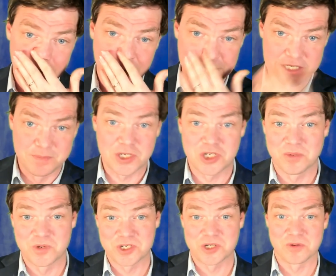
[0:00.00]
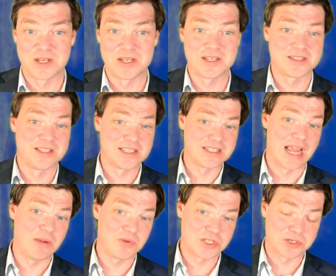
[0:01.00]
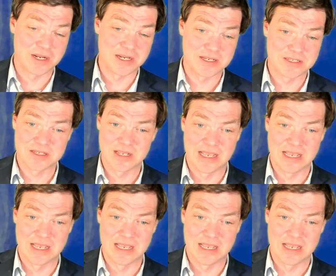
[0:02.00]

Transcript: this bishop was horrendous, this knight was horrendous,